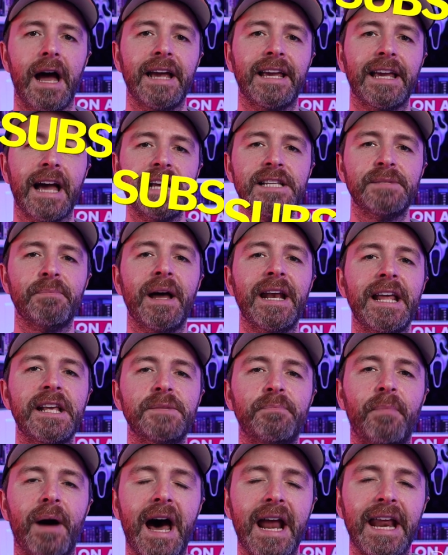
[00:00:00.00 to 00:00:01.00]
Hi guys, my name
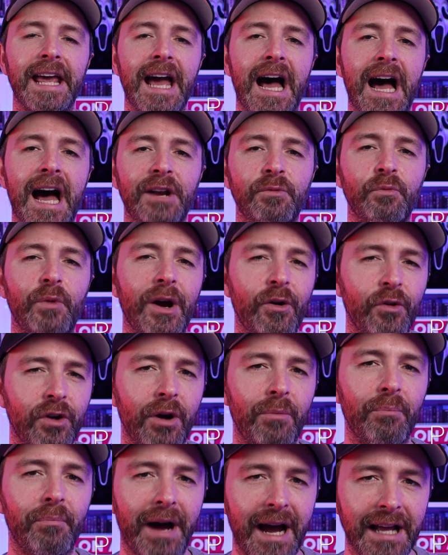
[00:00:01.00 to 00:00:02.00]
is Barry and
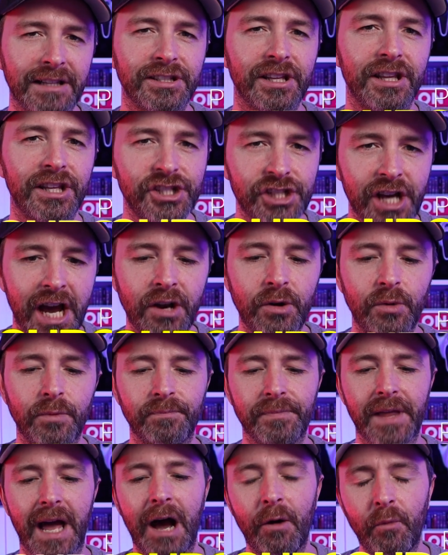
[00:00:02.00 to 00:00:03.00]
welcome back to the
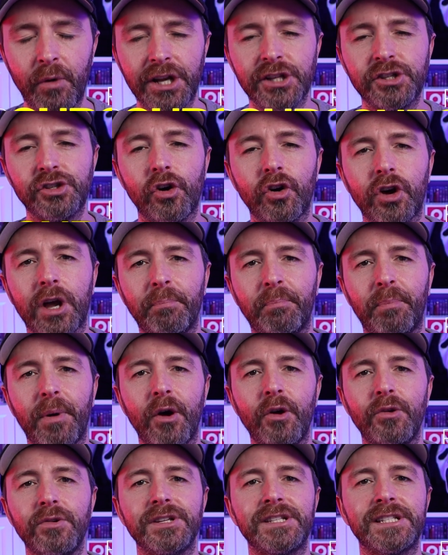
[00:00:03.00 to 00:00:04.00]
channel. I want to talk
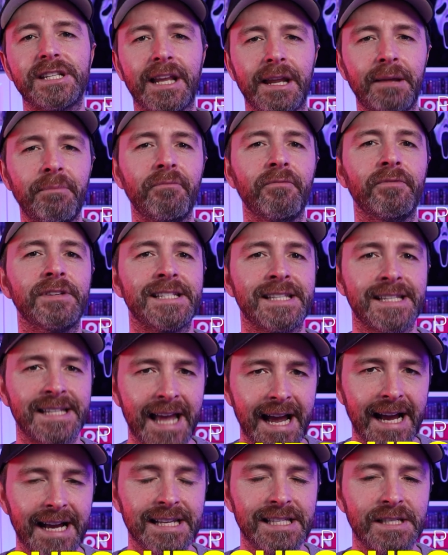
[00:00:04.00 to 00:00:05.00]
about Scream
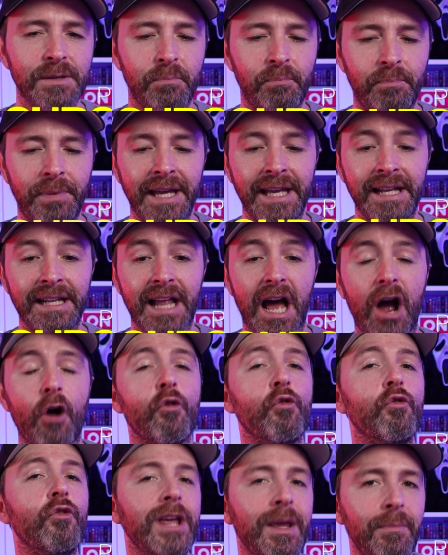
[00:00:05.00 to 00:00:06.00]
6 being
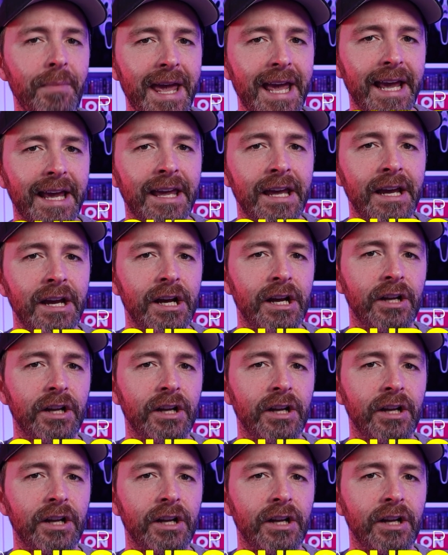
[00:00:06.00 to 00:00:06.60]
a remake